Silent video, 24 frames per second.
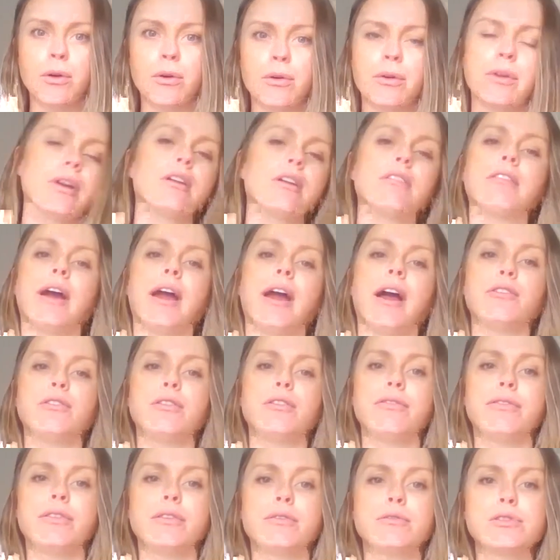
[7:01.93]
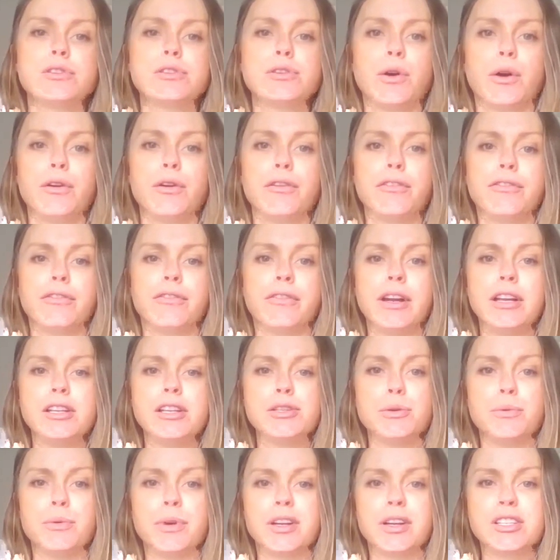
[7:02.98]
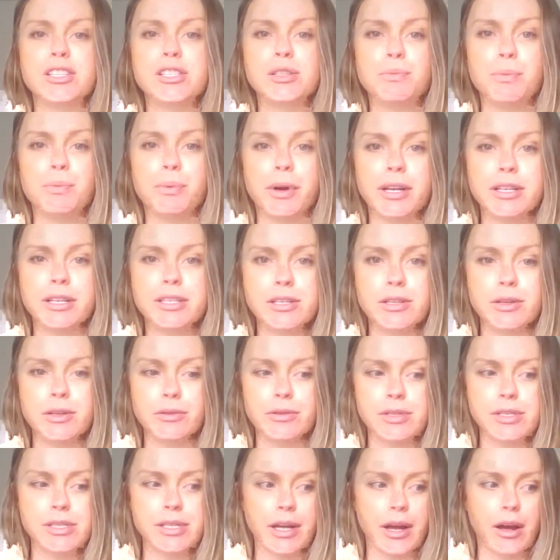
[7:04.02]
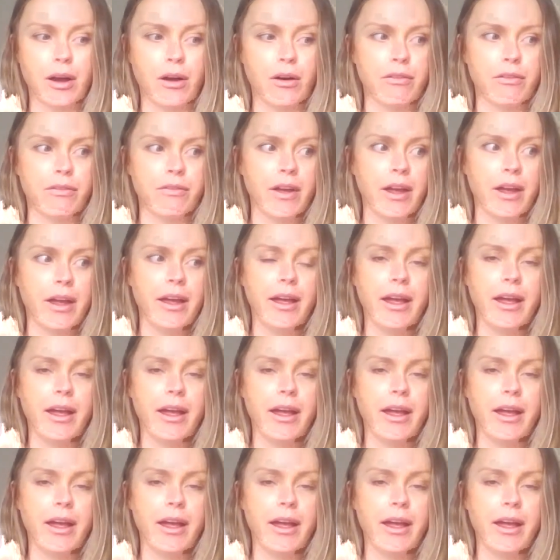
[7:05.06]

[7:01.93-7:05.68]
good around. You feel so free to express yourself.